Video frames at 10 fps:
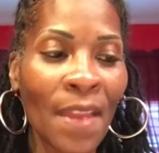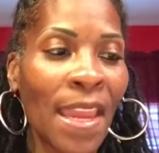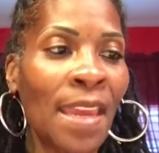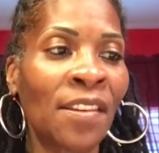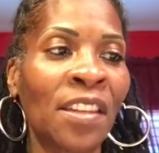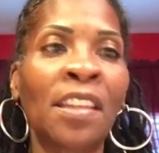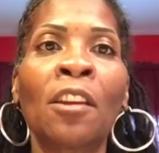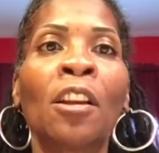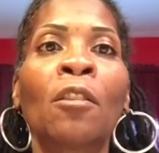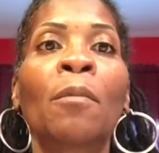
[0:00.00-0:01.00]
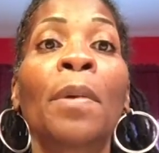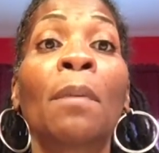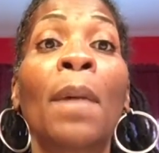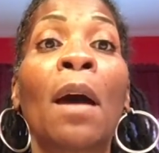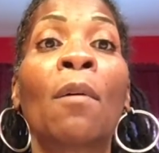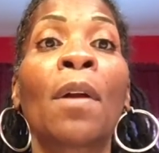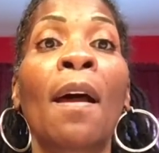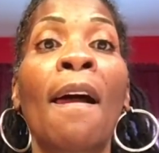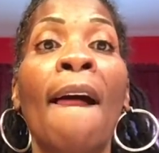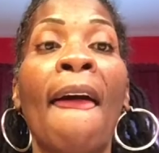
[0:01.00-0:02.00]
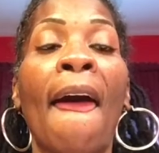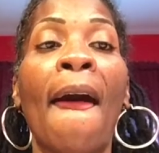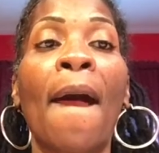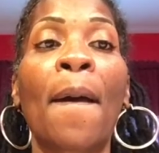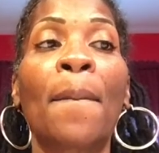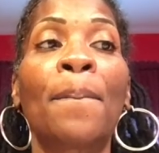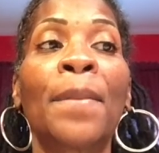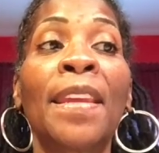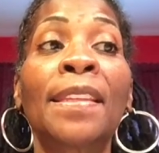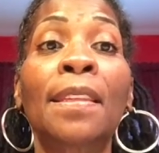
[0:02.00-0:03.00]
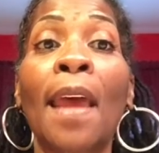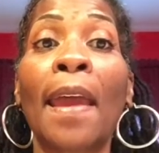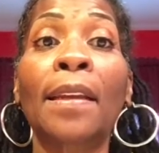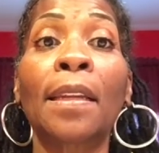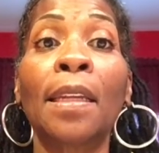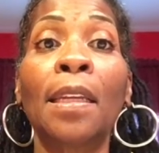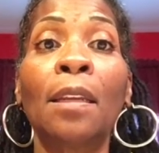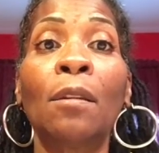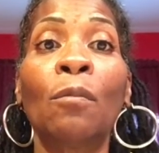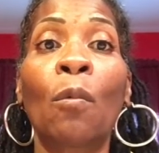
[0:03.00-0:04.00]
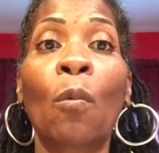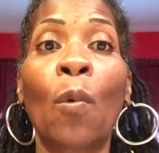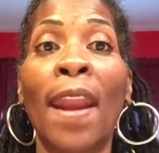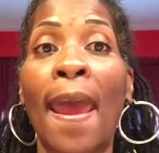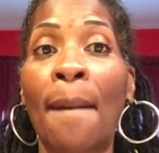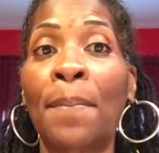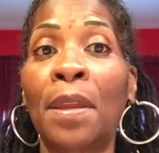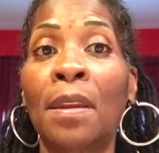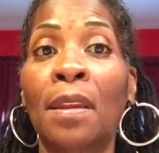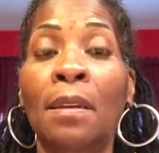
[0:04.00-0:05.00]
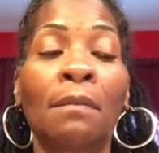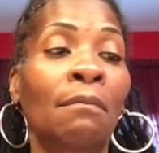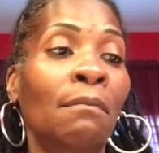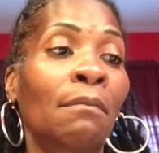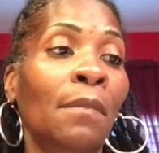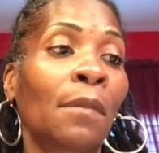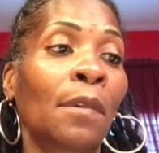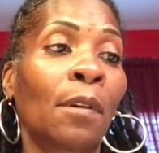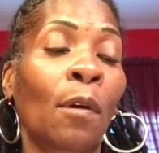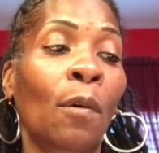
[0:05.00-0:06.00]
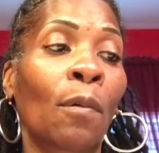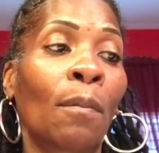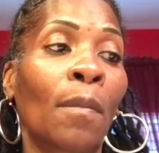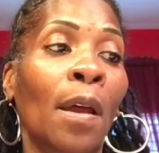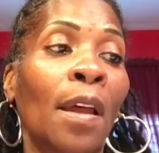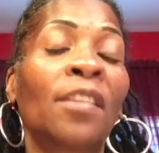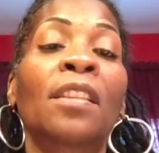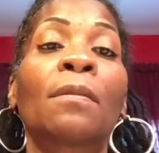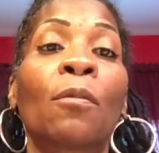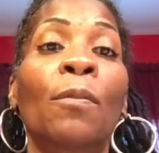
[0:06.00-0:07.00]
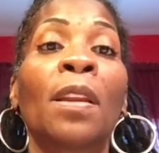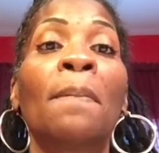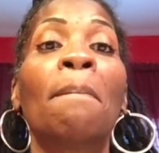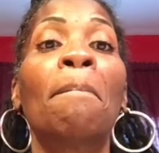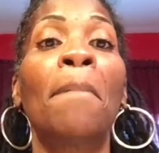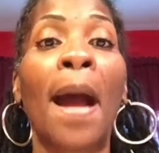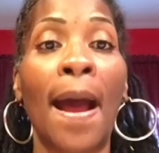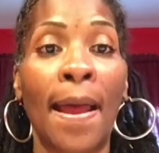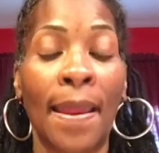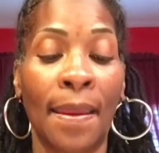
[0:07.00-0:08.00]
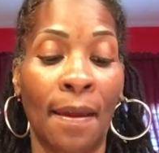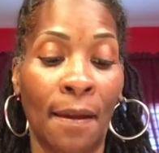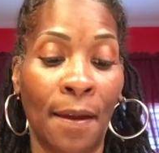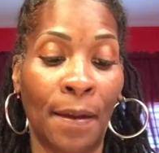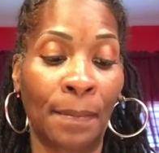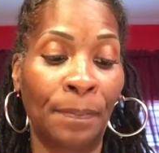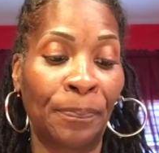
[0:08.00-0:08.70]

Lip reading: And just tell you a little bit about exactly what happened and, you know, just really my uh,